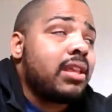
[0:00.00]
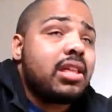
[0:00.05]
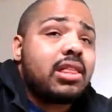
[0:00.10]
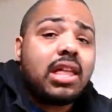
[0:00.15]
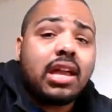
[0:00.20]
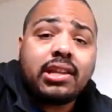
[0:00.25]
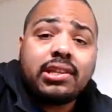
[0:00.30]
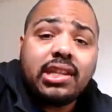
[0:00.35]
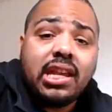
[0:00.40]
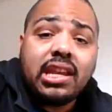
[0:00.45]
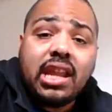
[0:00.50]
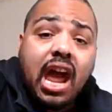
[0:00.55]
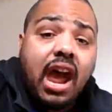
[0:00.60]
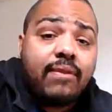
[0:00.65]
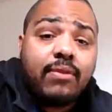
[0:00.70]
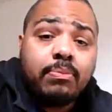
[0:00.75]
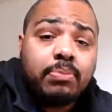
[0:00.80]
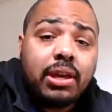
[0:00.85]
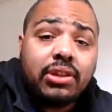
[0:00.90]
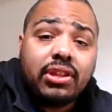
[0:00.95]
like I said, I
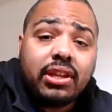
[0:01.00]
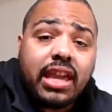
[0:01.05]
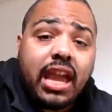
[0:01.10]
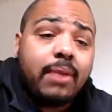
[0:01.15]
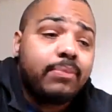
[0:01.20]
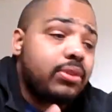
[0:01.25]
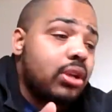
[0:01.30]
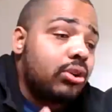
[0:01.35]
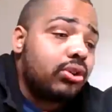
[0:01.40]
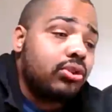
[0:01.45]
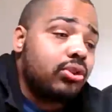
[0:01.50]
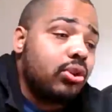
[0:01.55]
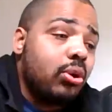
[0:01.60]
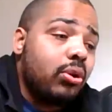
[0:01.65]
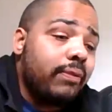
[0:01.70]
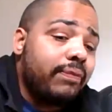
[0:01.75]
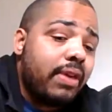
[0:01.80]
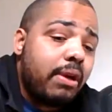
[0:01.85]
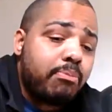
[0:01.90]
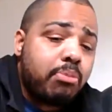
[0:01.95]
haven't played the game, so I don't know
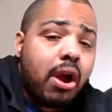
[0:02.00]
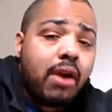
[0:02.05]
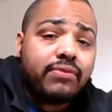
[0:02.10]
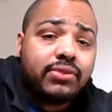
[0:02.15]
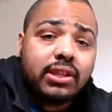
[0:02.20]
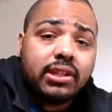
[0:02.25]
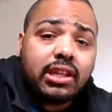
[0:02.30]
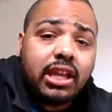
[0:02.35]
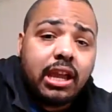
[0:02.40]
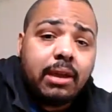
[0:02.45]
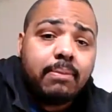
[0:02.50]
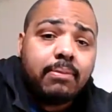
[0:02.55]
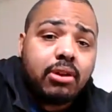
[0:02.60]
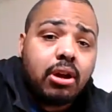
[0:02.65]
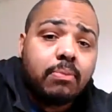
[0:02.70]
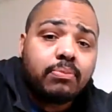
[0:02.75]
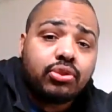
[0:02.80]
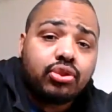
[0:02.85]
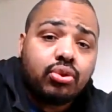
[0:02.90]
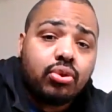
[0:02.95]
if that prophecy
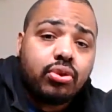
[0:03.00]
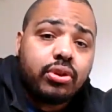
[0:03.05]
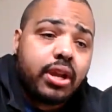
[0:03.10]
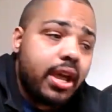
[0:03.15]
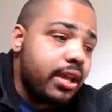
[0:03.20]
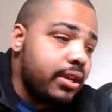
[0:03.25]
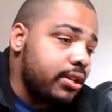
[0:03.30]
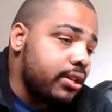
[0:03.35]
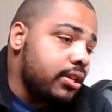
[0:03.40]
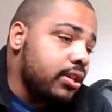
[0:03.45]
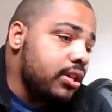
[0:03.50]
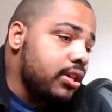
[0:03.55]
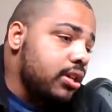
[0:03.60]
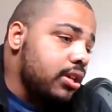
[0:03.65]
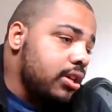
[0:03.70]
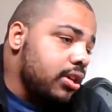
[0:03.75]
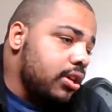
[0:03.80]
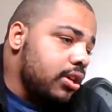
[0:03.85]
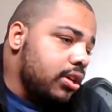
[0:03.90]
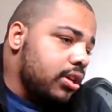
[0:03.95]
comes true or
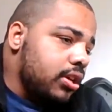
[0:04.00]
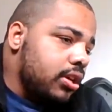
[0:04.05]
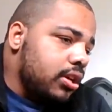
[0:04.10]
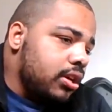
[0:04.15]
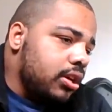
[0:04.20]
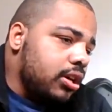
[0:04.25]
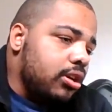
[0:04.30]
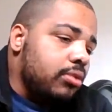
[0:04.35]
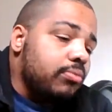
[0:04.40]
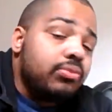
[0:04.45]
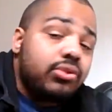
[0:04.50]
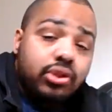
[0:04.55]
not.